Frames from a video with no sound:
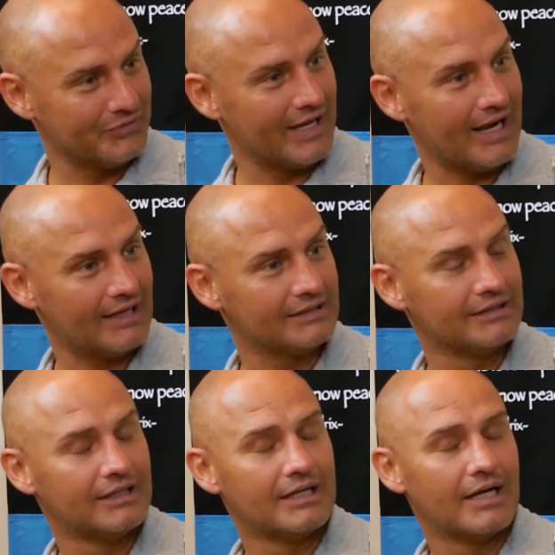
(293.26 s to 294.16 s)
I could do that
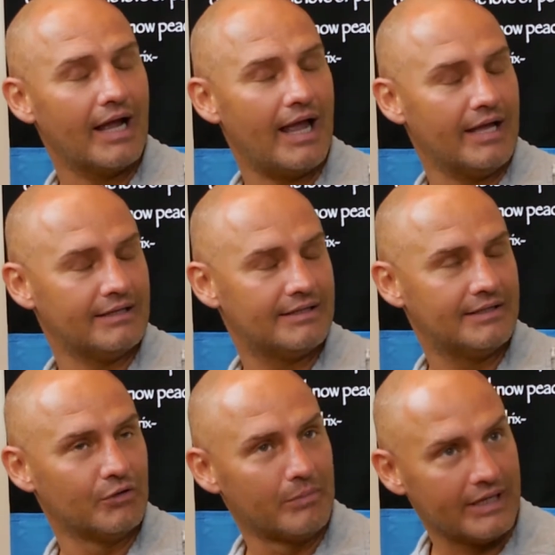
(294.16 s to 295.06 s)
and
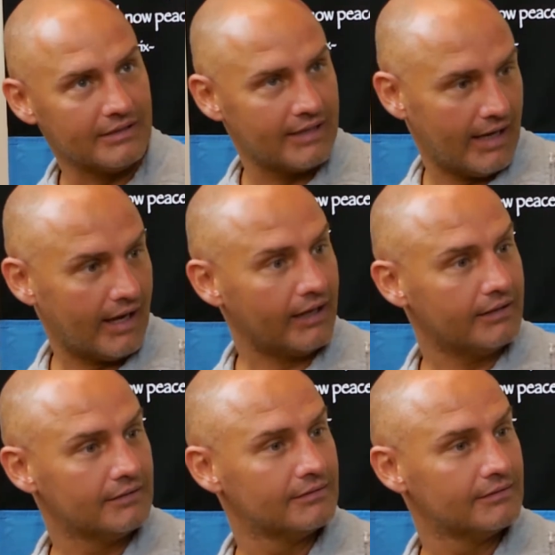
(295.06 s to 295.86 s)
still maintain.